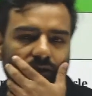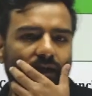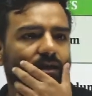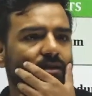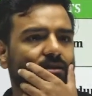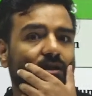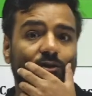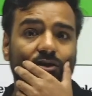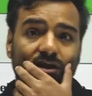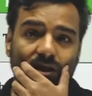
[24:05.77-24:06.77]
I guess
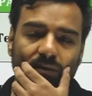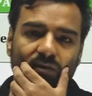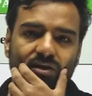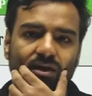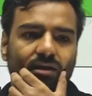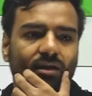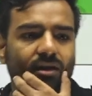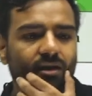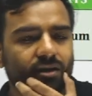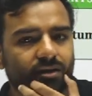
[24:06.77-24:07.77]
Anushka Sharma was there.
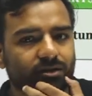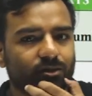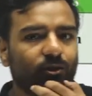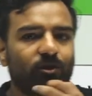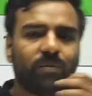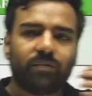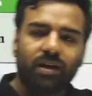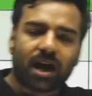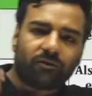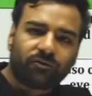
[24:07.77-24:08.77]
So
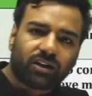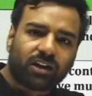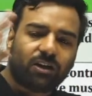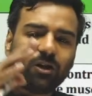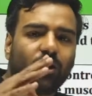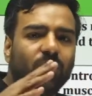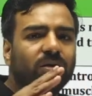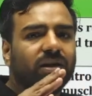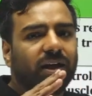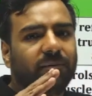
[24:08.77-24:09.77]
after a long
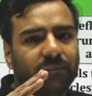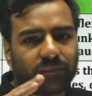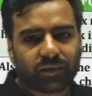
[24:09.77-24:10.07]
time,